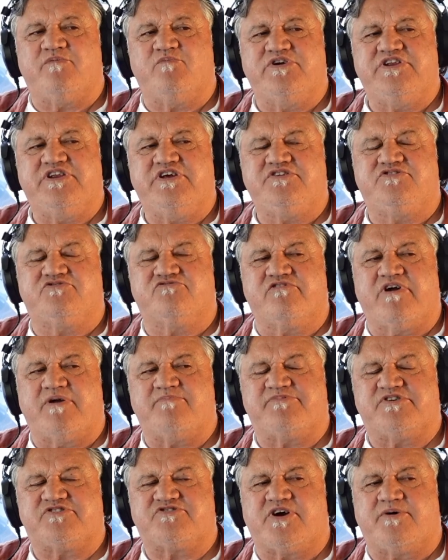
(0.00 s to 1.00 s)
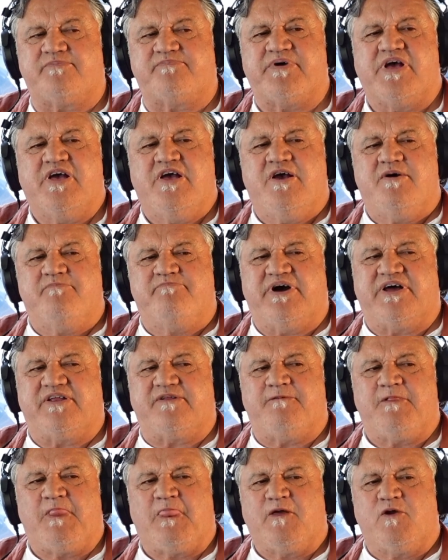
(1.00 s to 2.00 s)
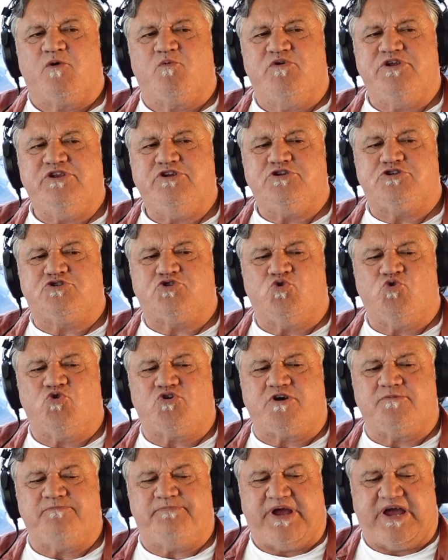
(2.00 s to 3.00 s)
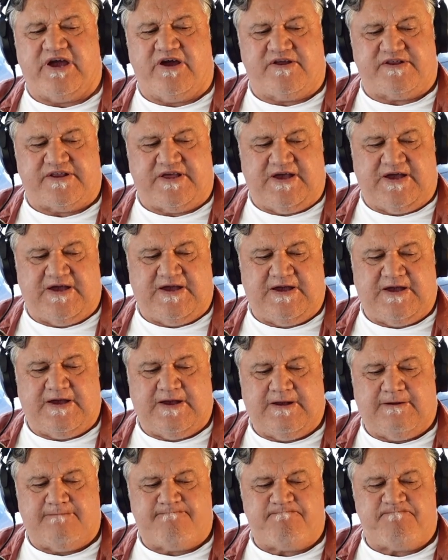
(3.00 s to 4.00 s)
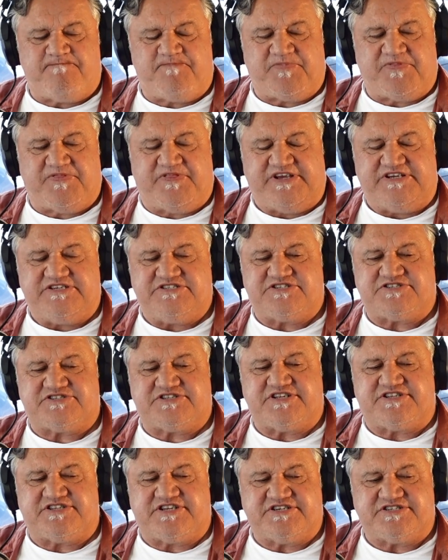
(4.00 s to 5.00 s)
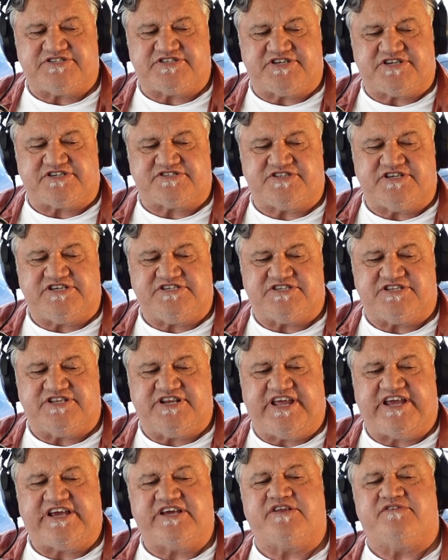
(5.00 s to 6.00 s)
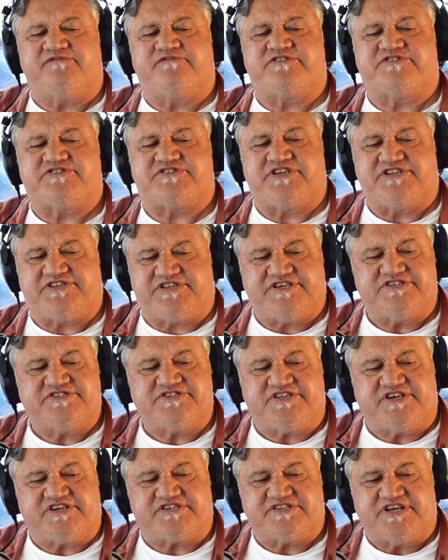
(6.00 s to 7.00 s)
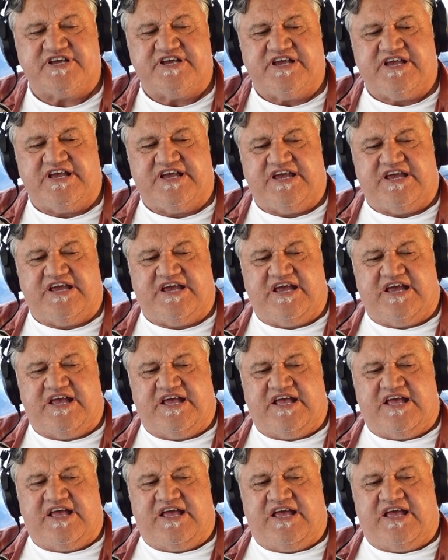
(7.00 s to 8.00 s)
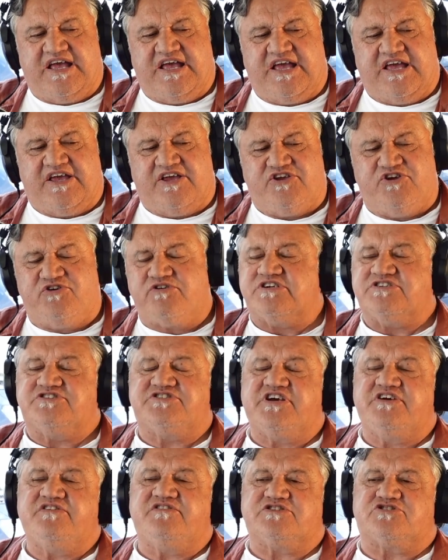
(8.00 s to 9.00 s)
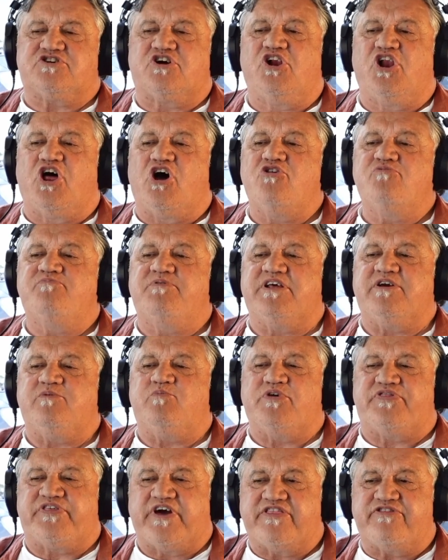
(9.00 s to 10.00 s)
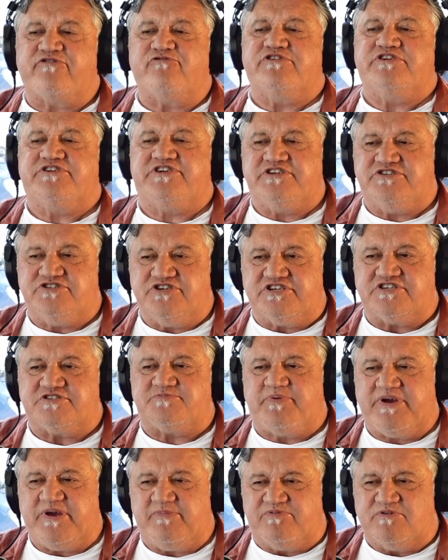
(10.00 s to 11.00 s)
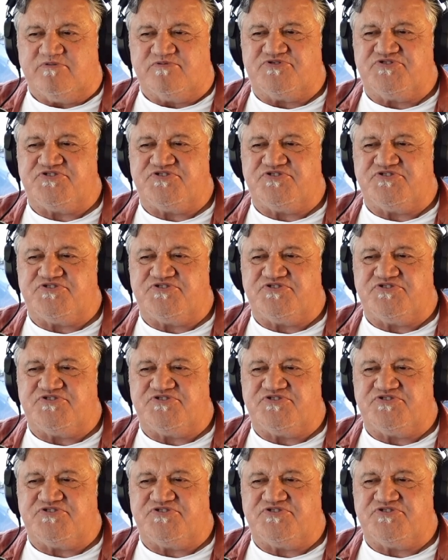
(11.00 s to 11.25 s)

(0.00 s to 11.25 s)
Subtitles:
We need to wrap this up, but when you talk about these statistics, these negative statistics, you can see this globally with other Indigenous peoples.